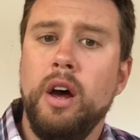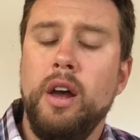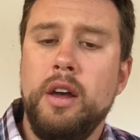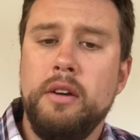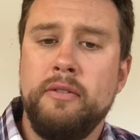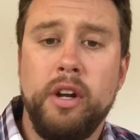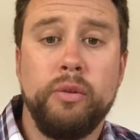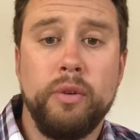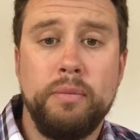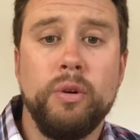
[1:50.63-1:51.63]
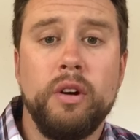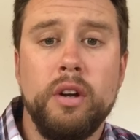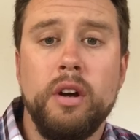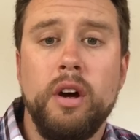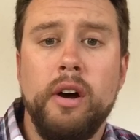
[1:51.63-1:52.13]
a final
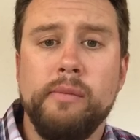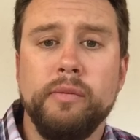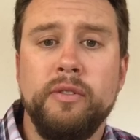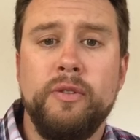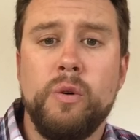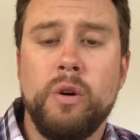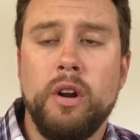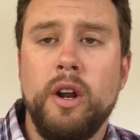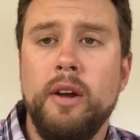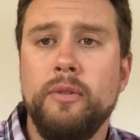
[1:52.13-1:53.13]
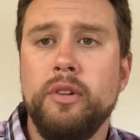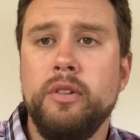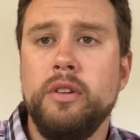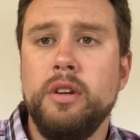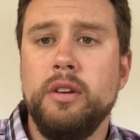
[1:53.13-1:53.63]
report um, for
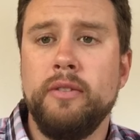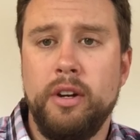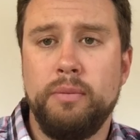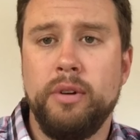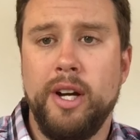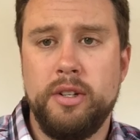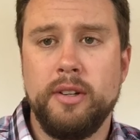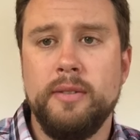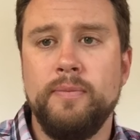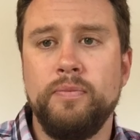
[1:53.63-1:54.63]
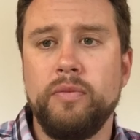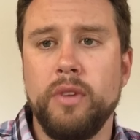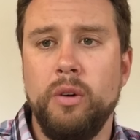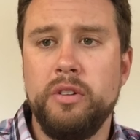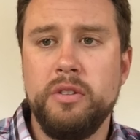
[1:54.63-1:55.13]
the final project.
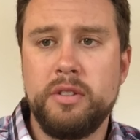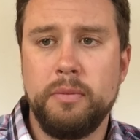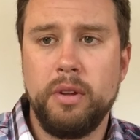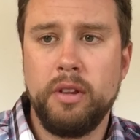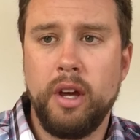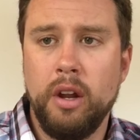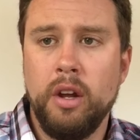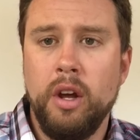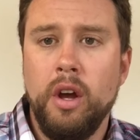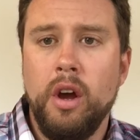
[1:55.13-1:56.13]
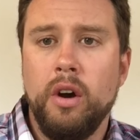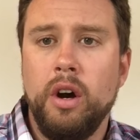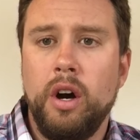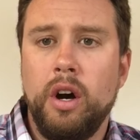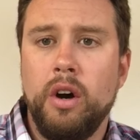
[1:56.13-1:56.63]
I want to do something that
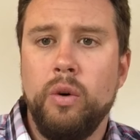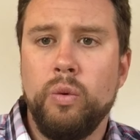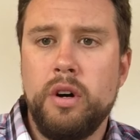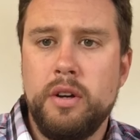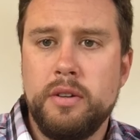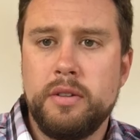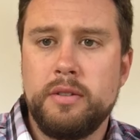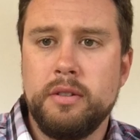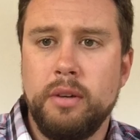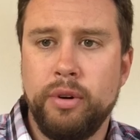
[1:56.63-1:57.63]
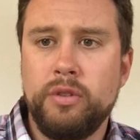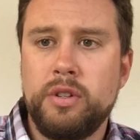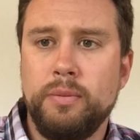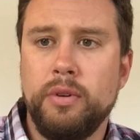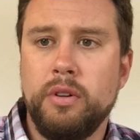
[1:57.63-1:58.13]
uh, was
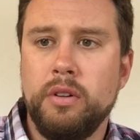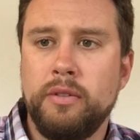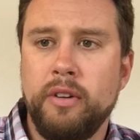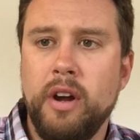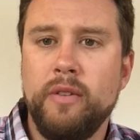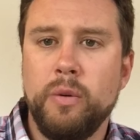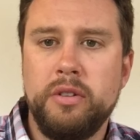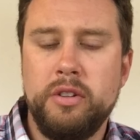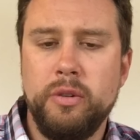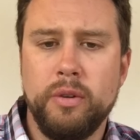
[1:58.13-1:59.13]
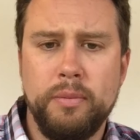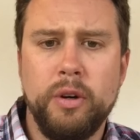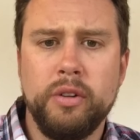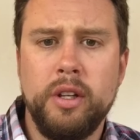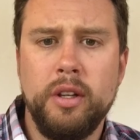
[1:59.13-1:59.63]
approachable for everyone to do
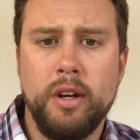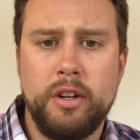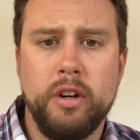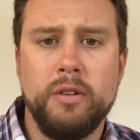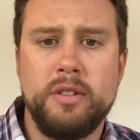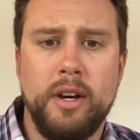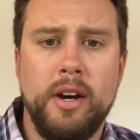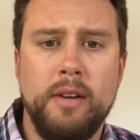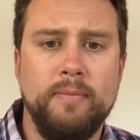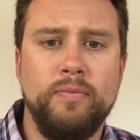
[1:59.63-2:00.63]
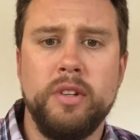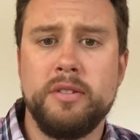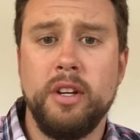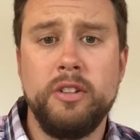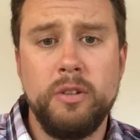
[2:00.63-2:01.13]
remotely on your own time.
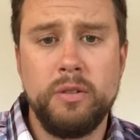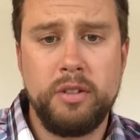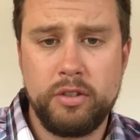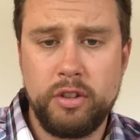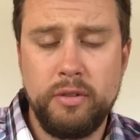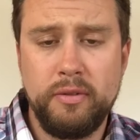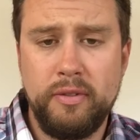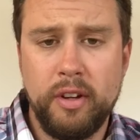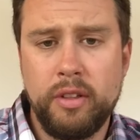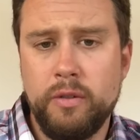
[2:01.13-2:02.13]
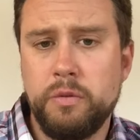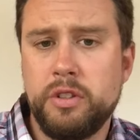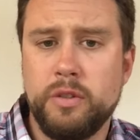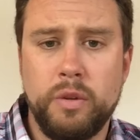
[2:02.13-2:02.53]
It's not due until June 5th, which is